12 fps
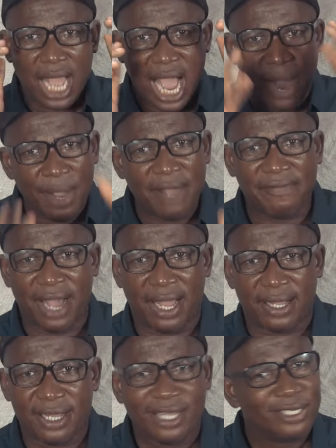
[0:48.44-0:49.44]

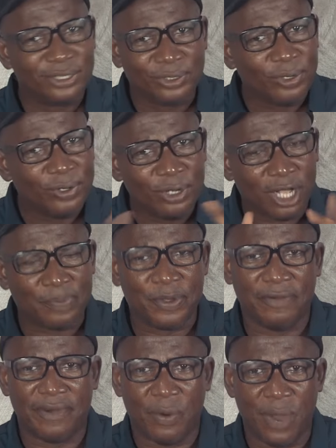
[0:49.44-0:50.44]
However, do not be
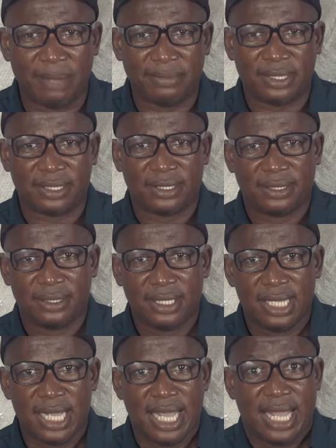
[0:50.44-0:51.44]
overwhelmed.
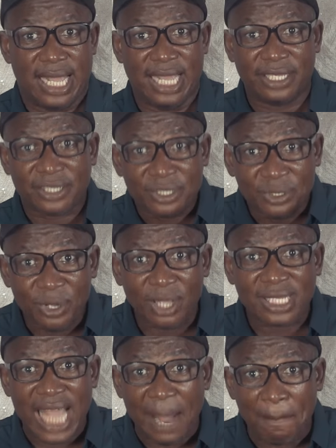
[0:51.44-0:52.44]
It's
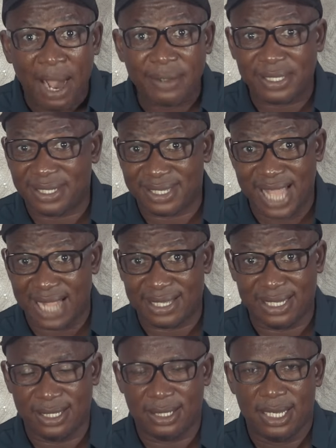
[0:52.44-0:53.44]
not about
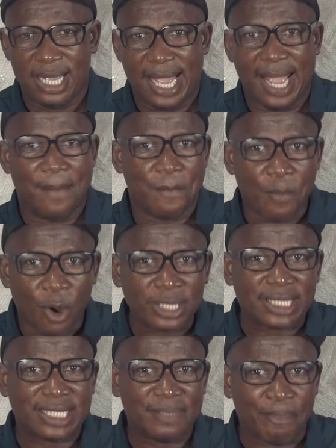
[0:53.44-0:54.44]
starting a
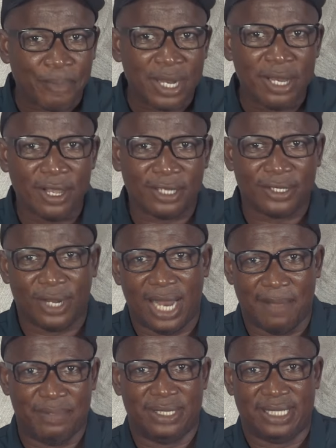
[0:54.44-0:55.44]

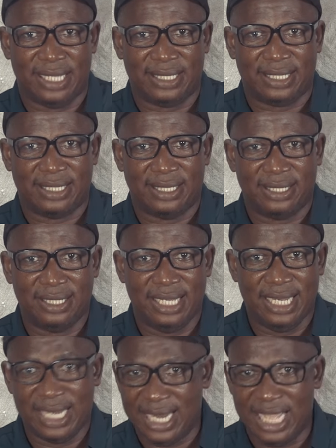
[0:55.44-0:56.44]
multi-billion-dollar business
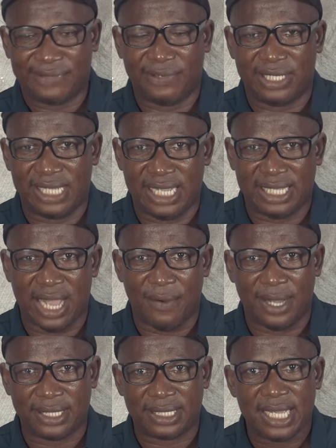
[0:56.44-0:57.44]
in the next 48
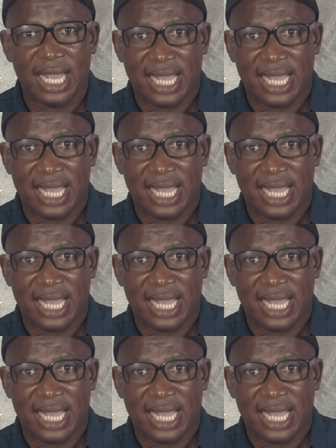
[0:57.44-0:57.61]
hours.